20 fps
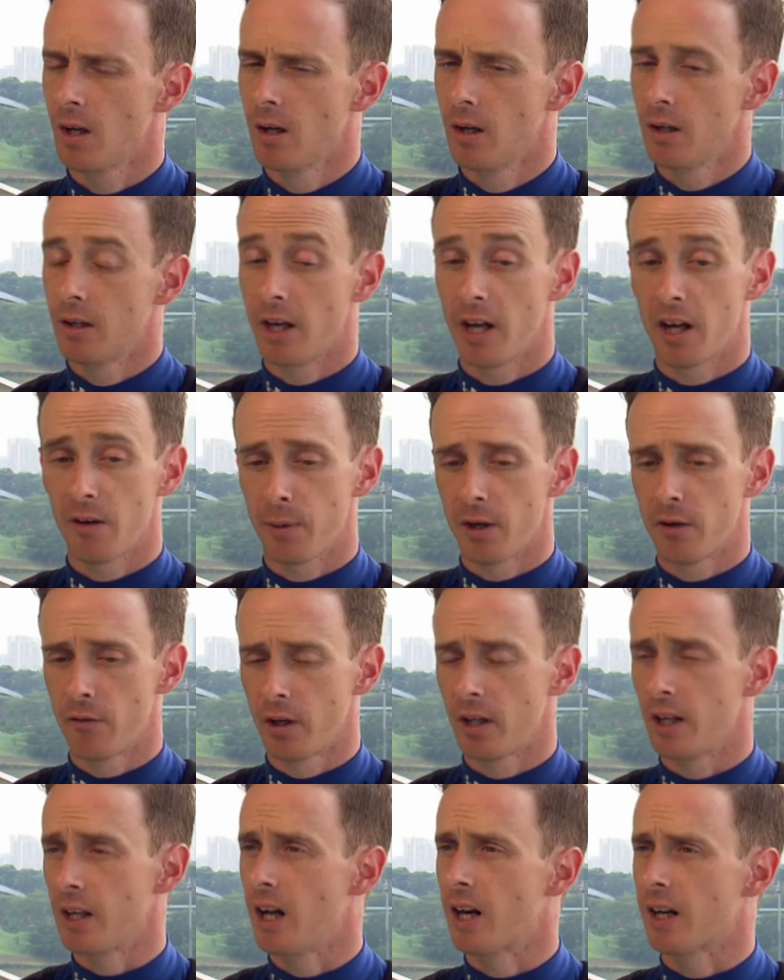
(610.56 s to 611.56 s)
Yeah, I've been
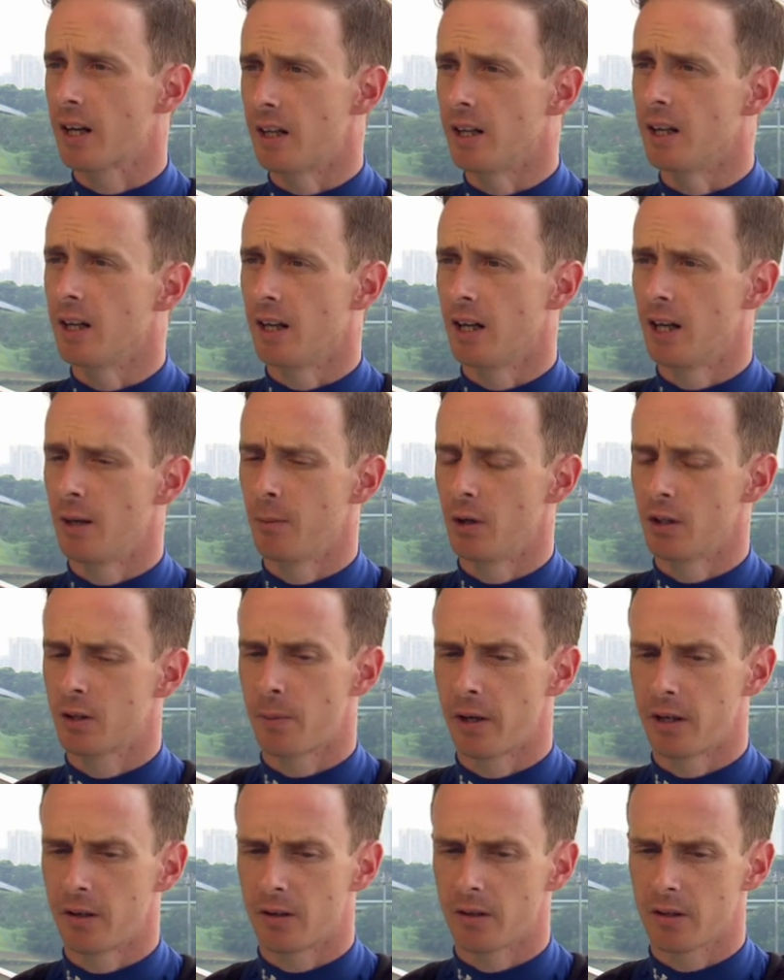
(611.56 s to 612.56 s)
really lucky. I
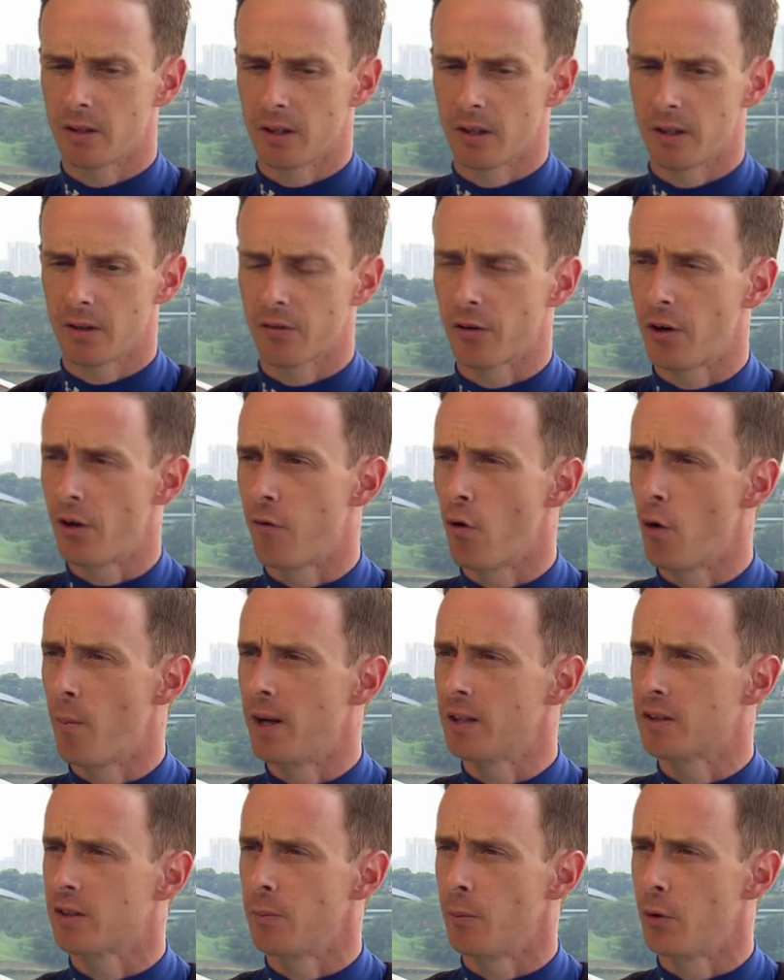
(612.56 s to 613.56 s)
spent 3 or 4
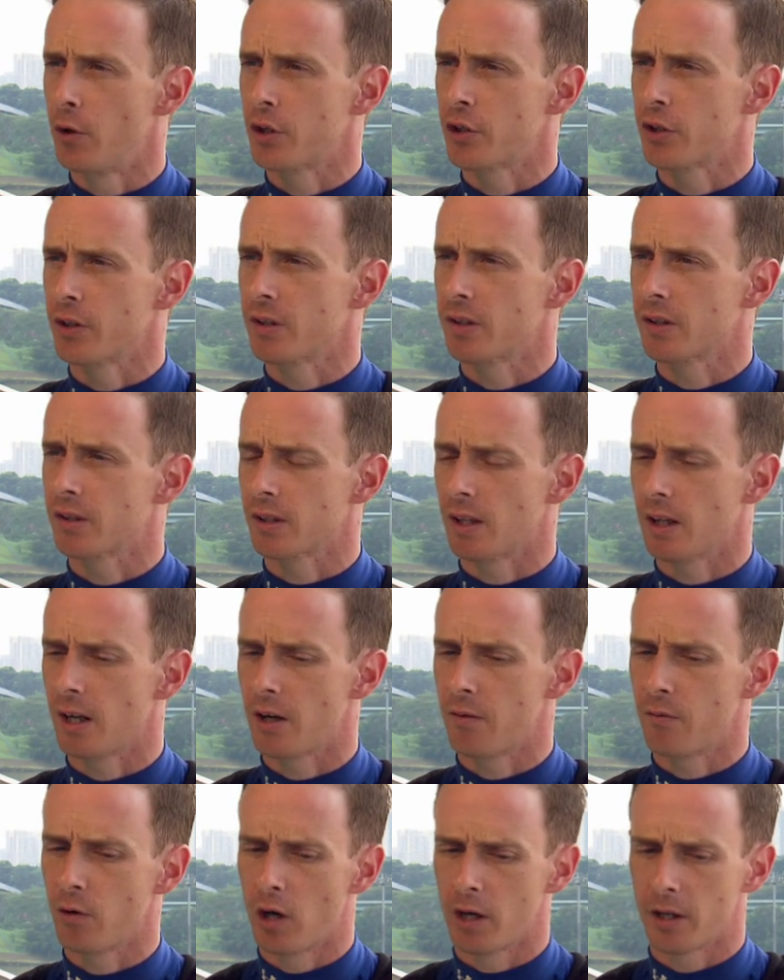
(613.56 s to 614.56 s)
months in Mauritius
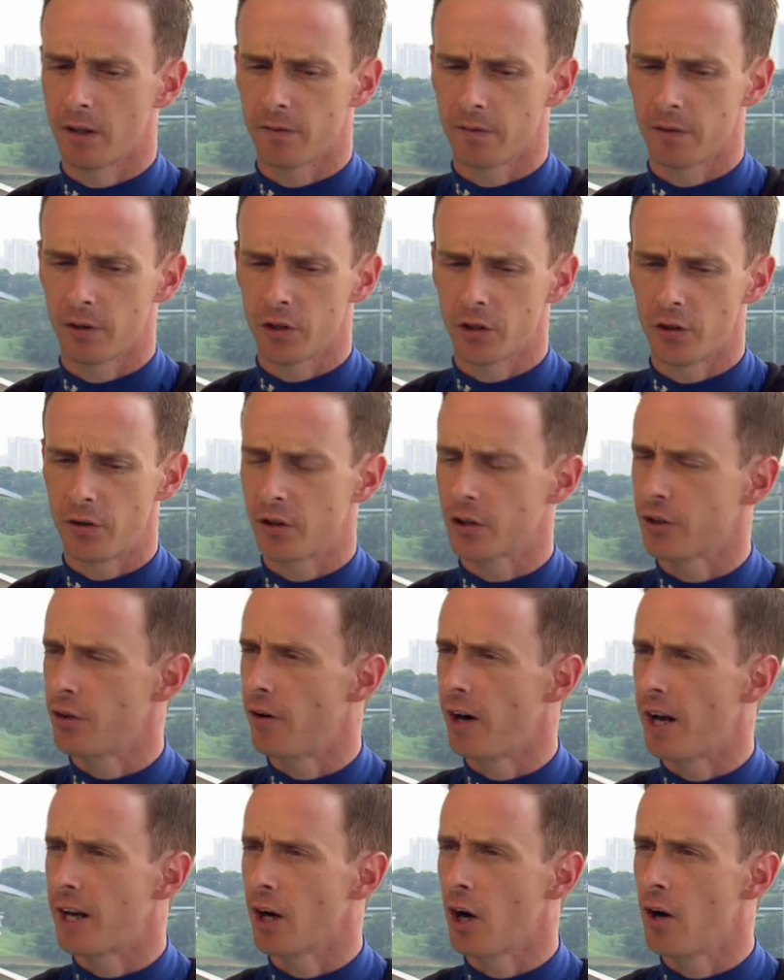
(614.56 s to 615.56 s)
riding for Shirish
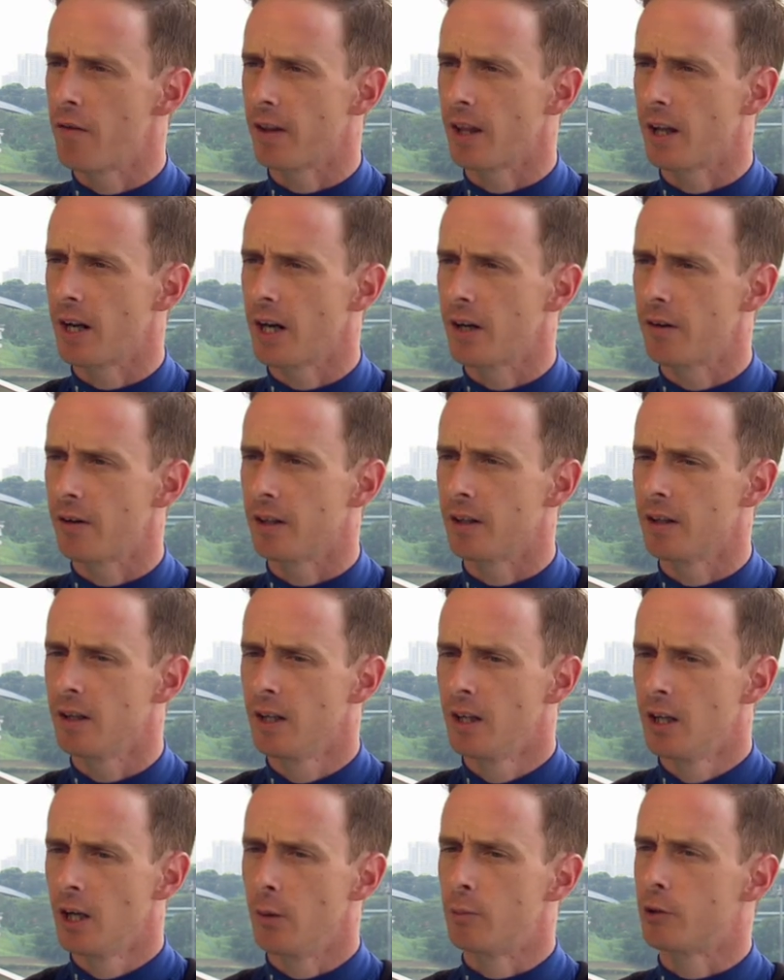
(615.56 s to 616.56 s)
Narang over there, and
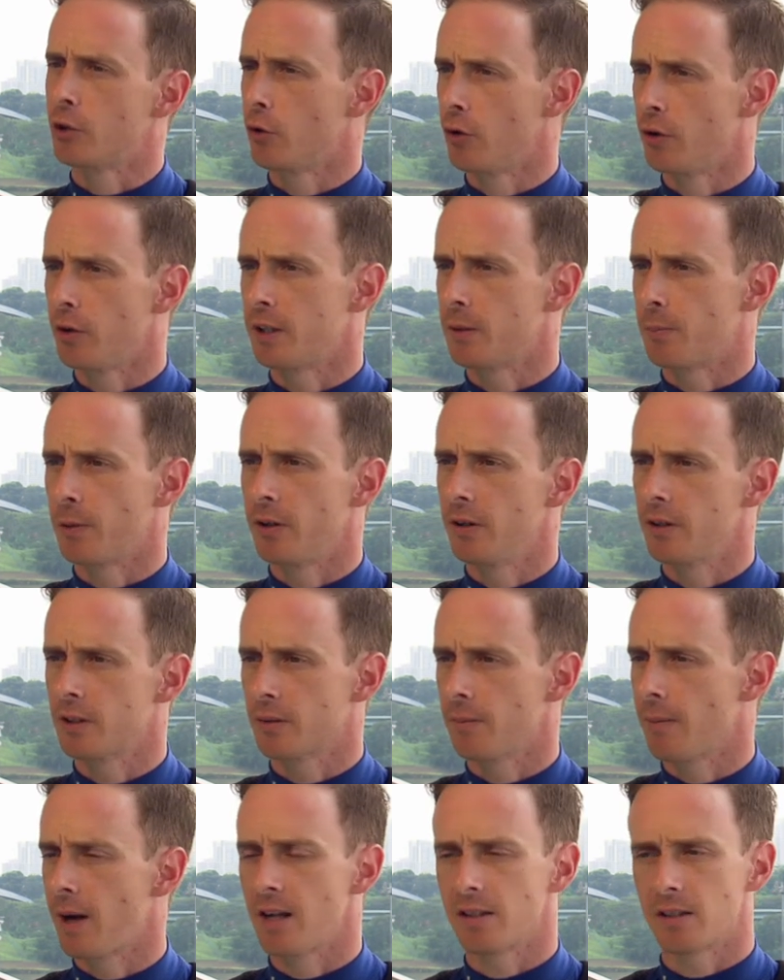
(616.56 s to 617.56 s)
it was a good experience,
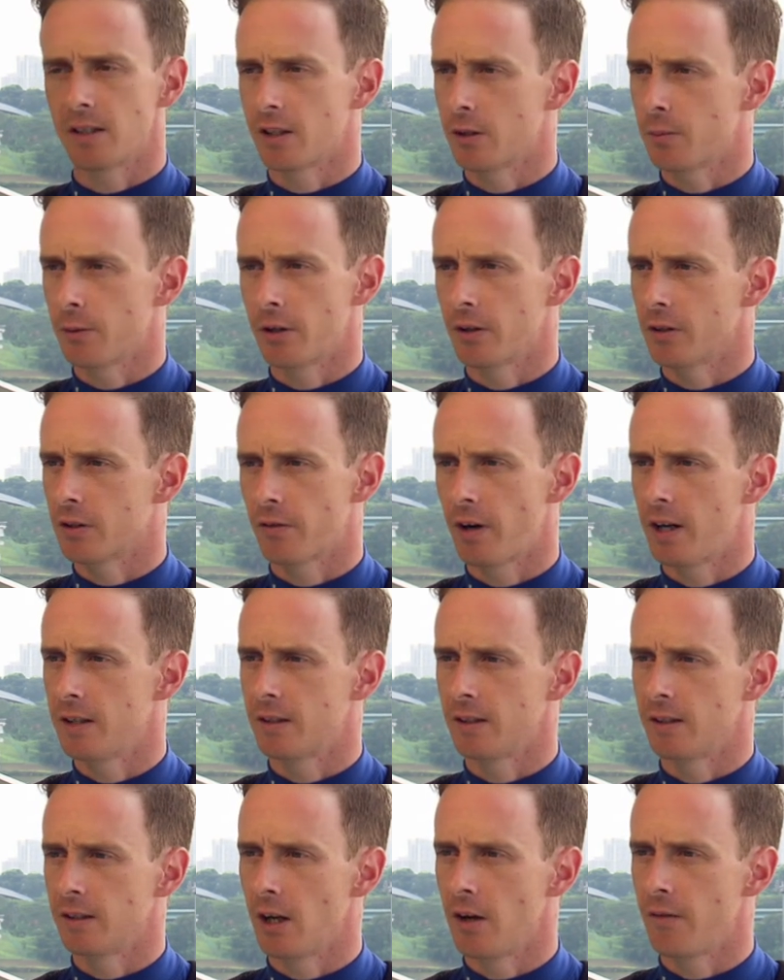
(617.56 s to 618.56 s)
amazing experience.
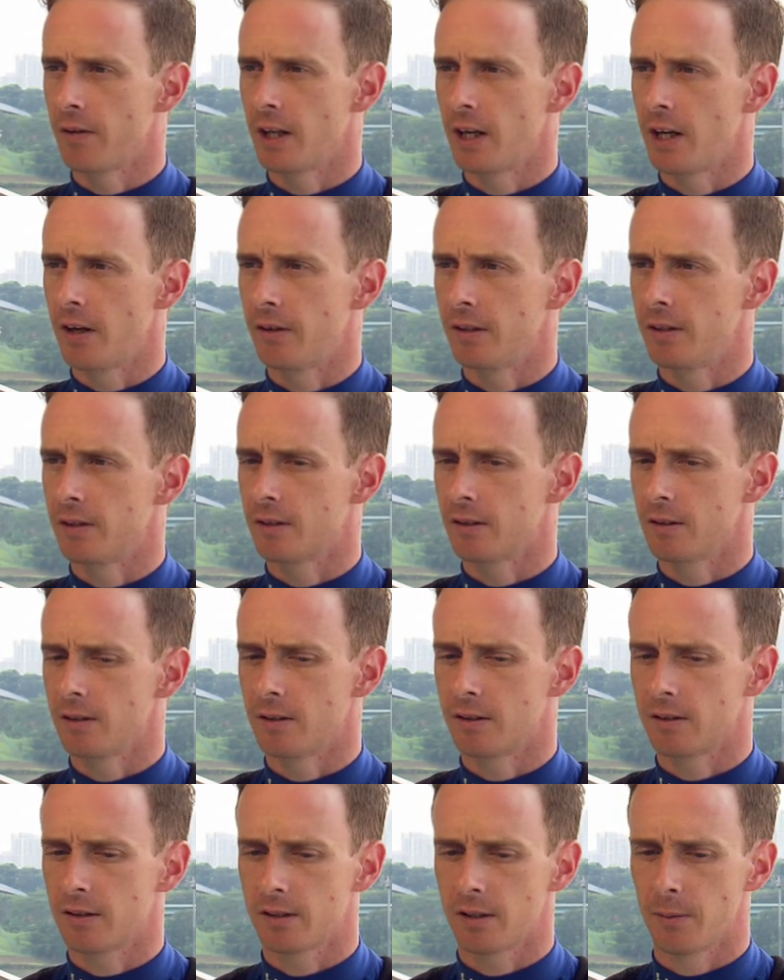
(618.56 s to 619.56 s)
Racing over there is
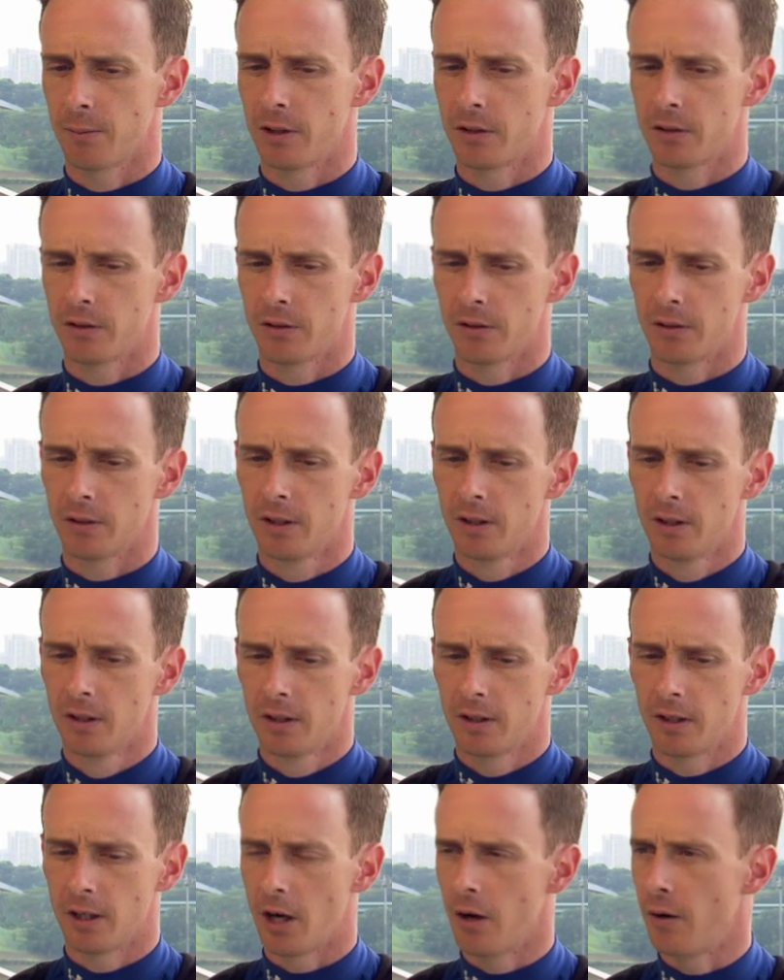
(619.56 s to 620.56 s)
similar to
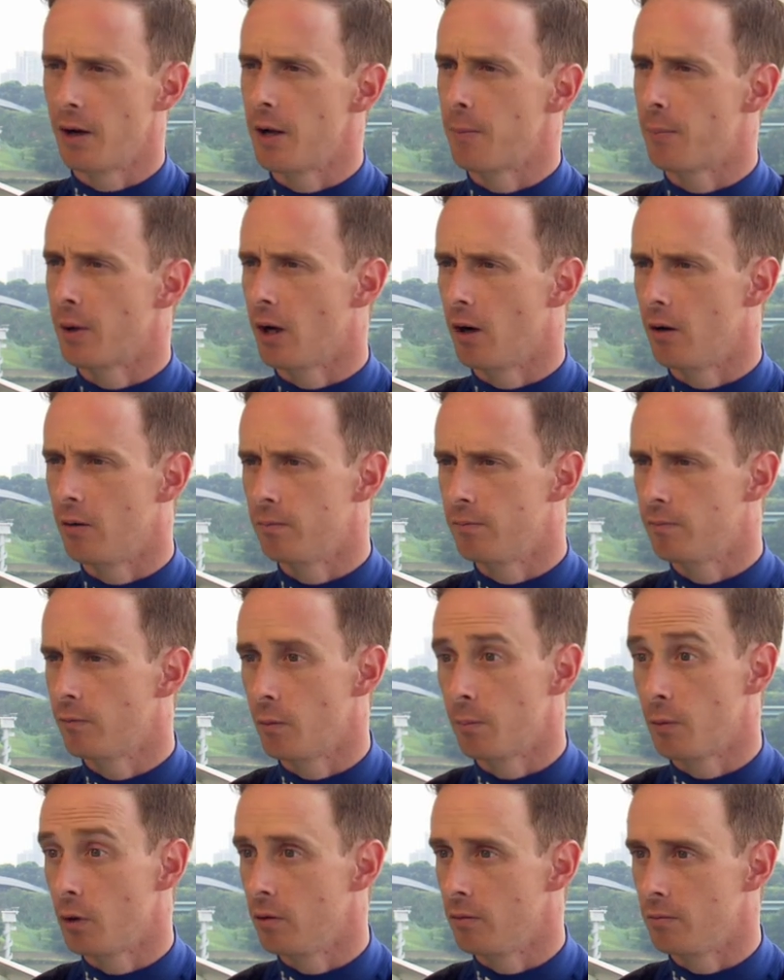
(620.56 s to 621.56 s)
an EPL
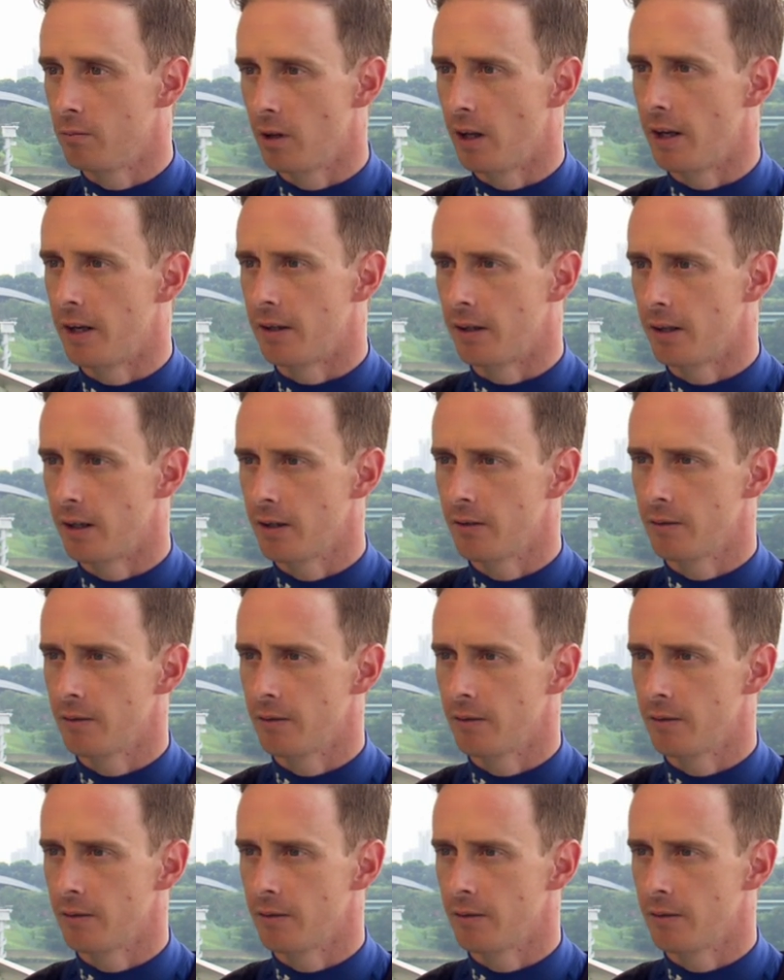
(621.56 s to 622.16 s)
football league.